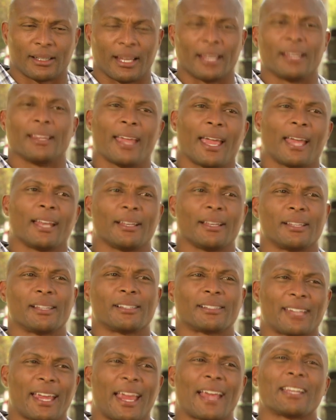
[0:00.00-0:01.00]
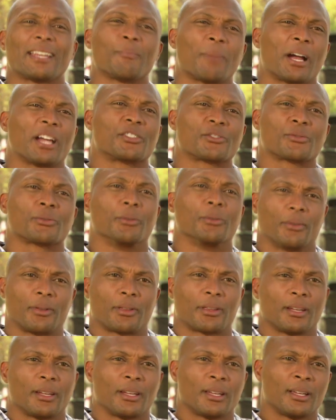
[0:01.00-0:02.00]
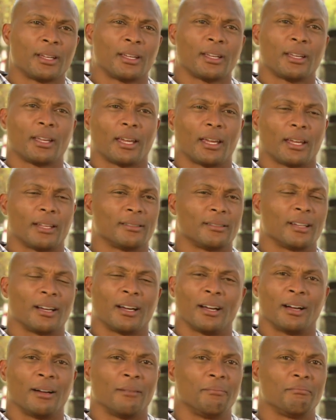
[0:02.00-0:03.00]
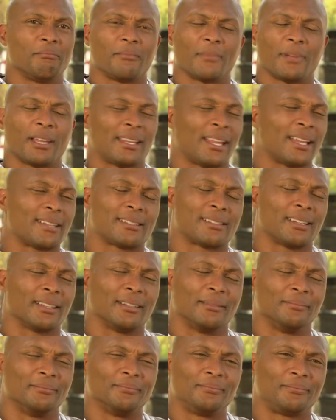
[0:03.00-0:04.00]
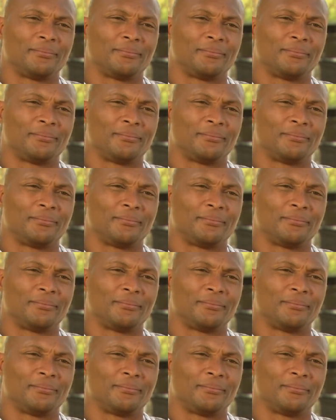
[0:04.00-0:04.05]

in that, and to stand in my truth, and um, and that's it.